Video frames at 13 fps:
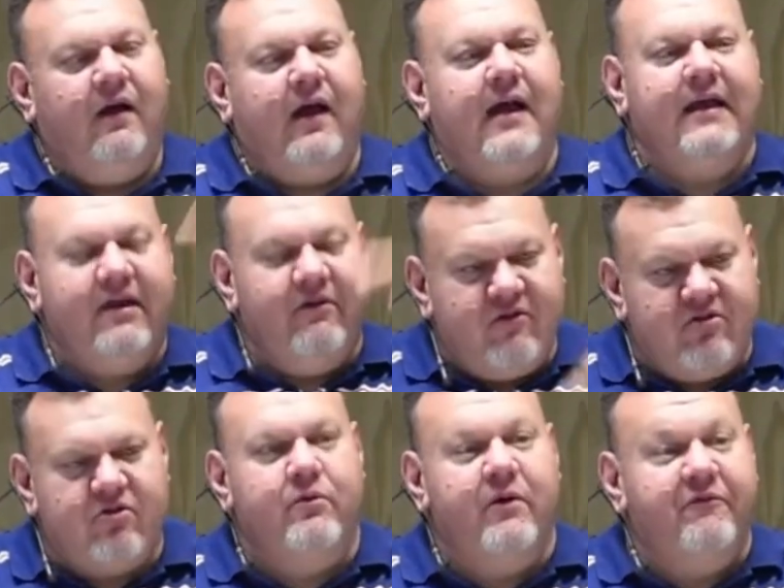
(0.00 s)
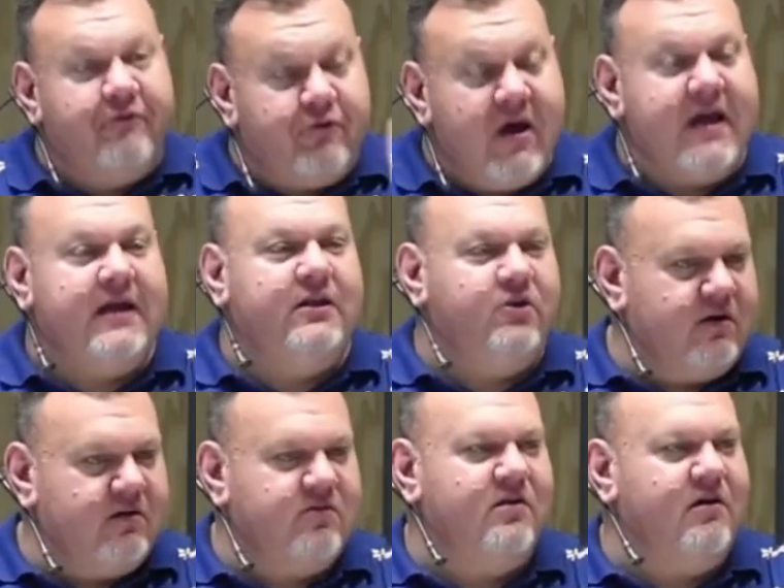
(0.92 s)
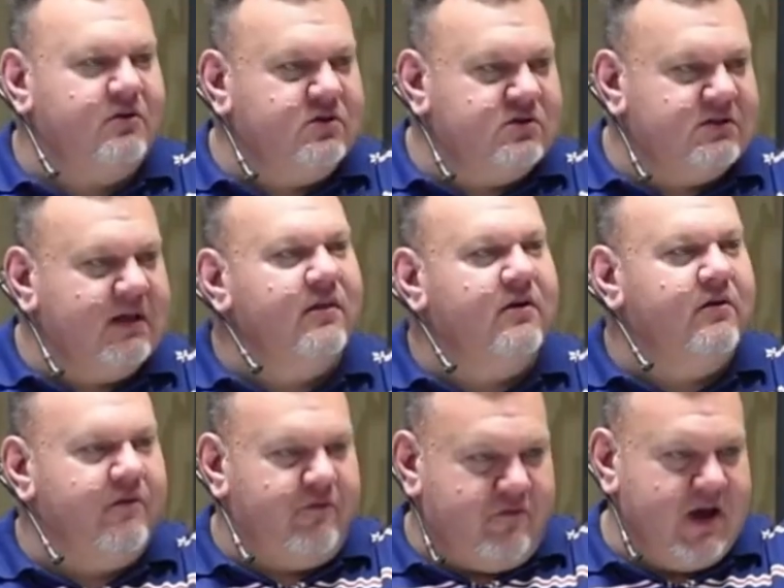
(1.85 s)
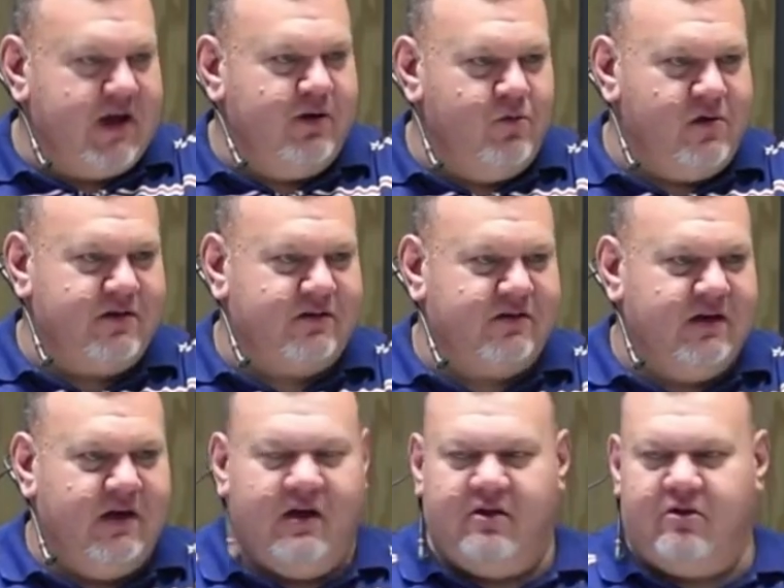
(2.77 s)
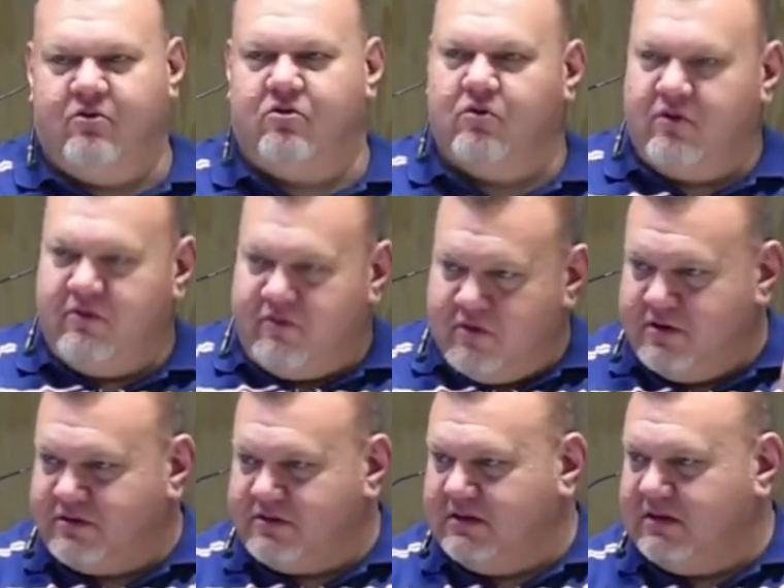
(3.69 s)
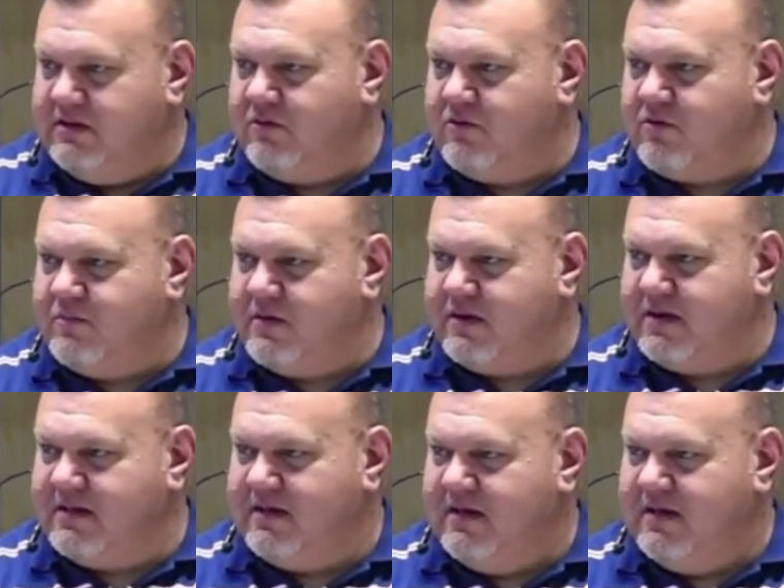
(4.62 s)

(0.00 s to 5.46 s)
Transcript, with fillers: And if it's a refrain, you can start to sing the refrain with to sort of earth it in your spirit.